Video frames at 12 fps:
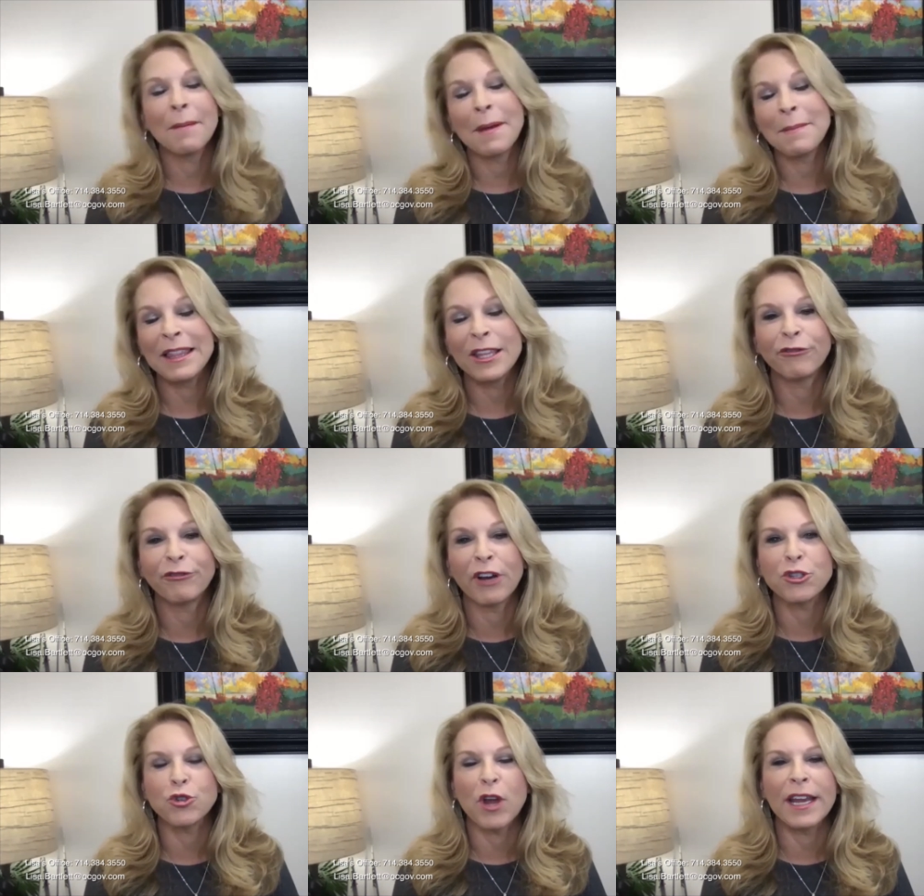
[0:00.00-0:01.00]
I mean, they're
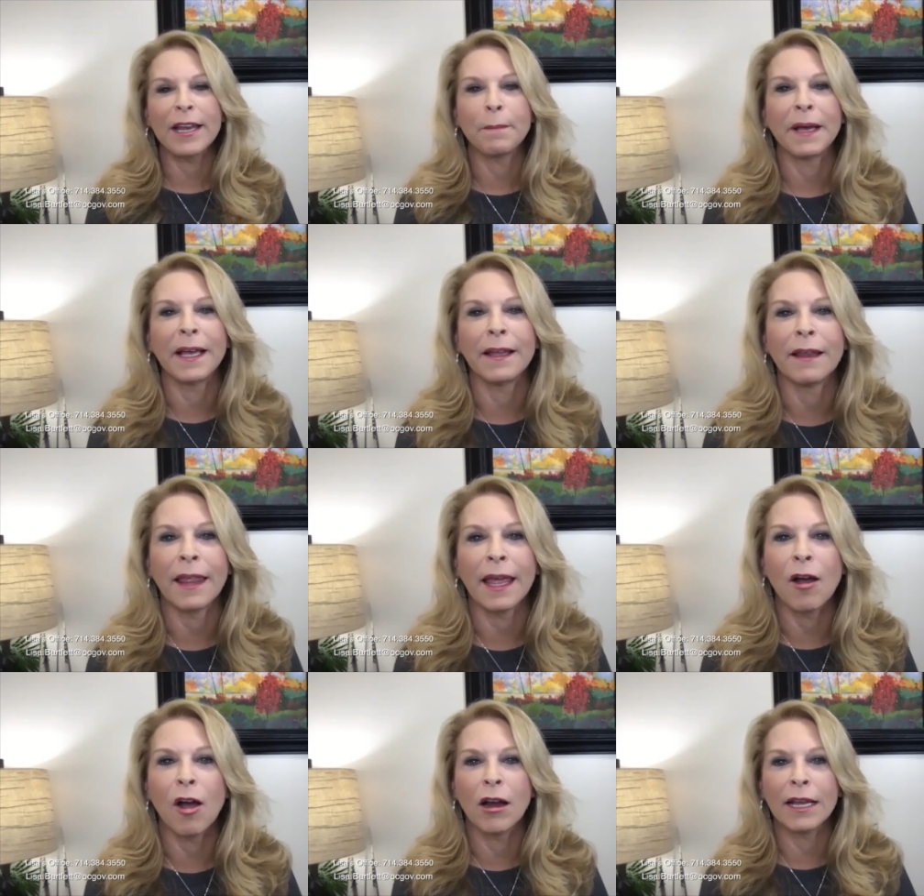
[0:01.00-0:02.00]
frustrated, but they
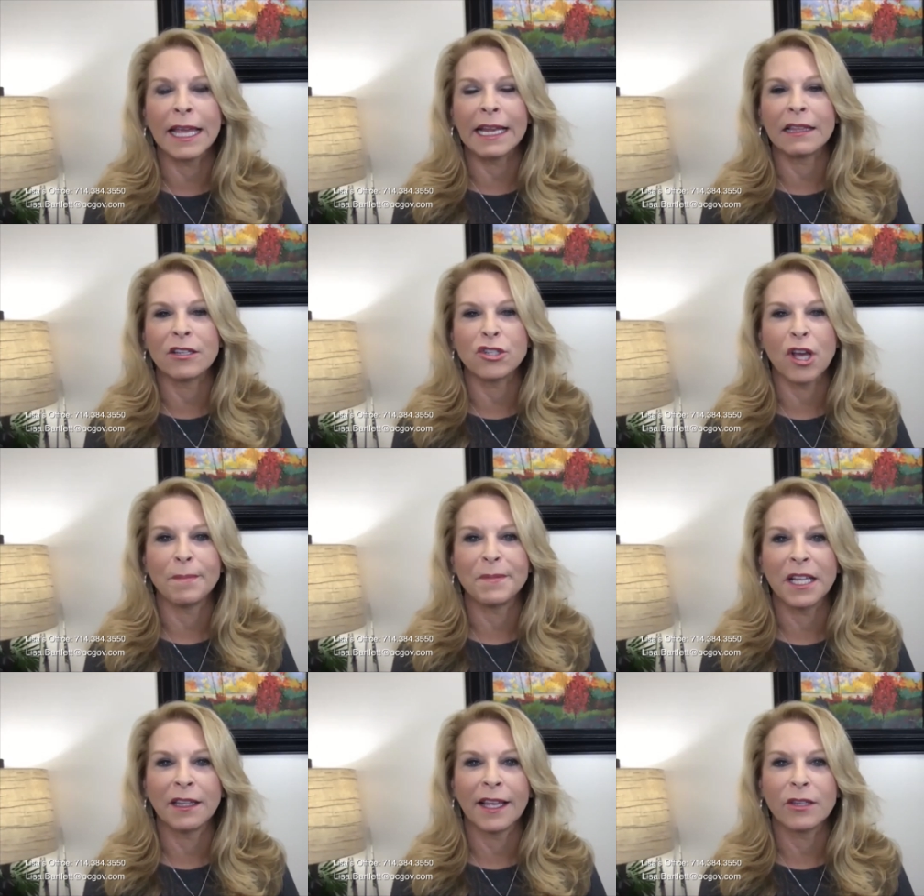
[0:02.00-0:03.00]
are getting the job
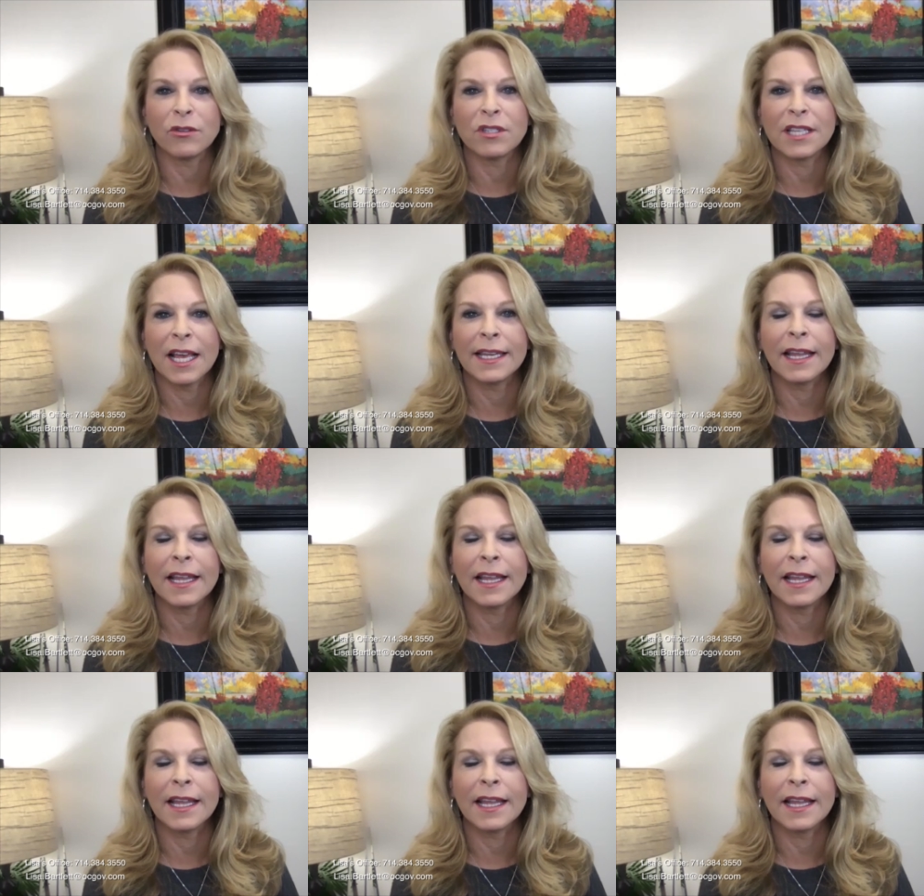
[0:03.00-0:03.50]
done, like you said.